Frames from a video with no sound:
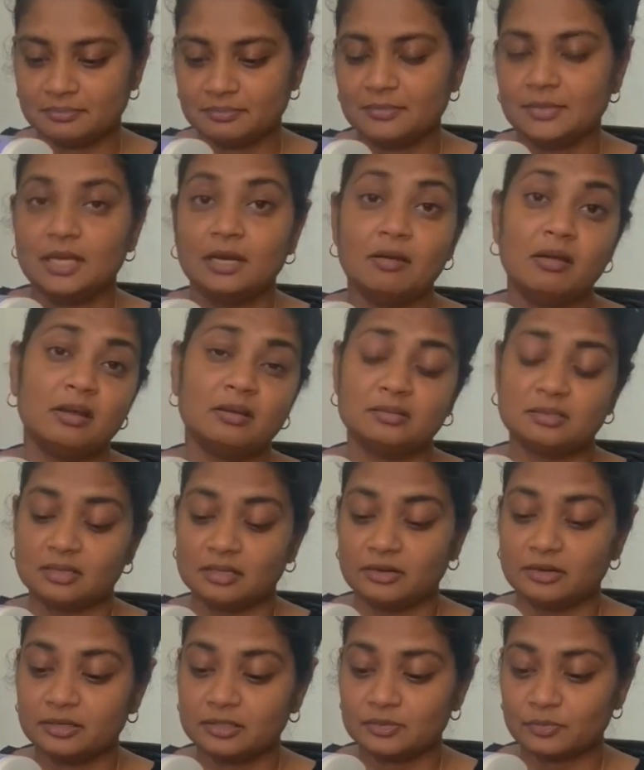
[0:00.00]
it honestly
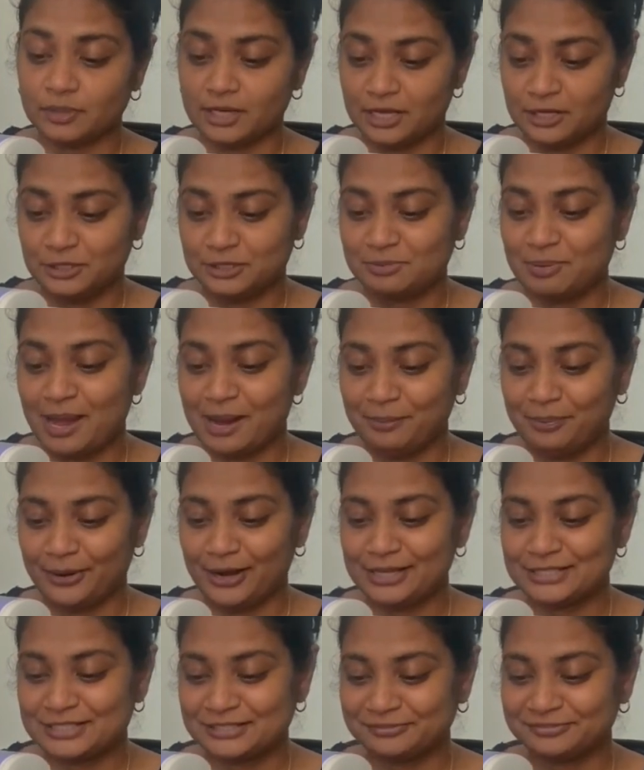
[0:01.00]
hurts when I use my
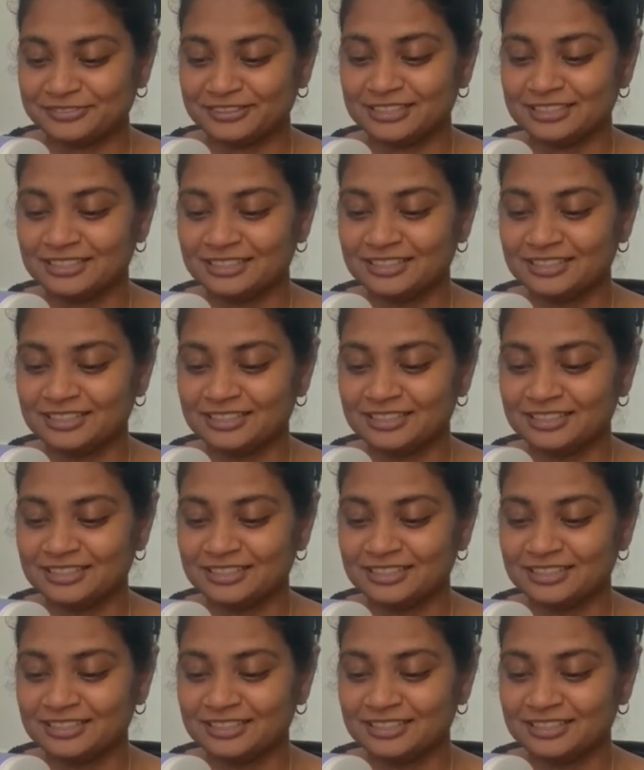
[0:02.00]
presser foot.